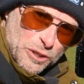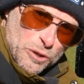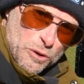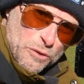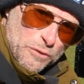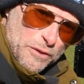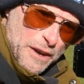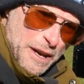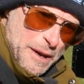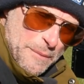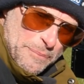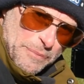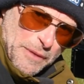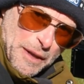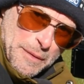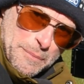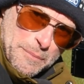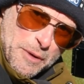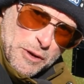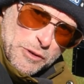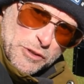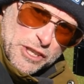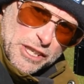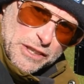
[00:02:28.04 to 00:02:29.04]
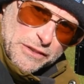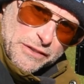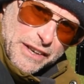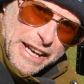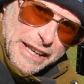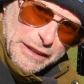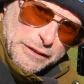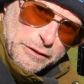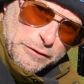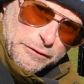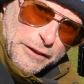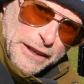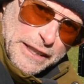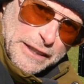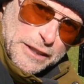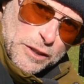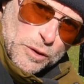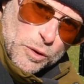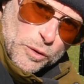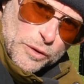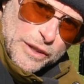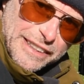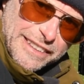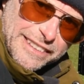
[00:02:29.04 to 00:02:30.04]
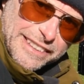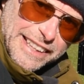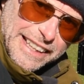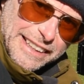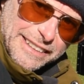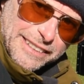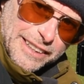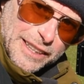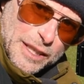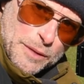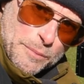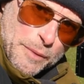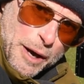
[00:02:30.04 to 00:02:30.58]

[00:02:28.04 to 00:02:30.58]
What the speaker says: sort of mooching around, feeding on insects at the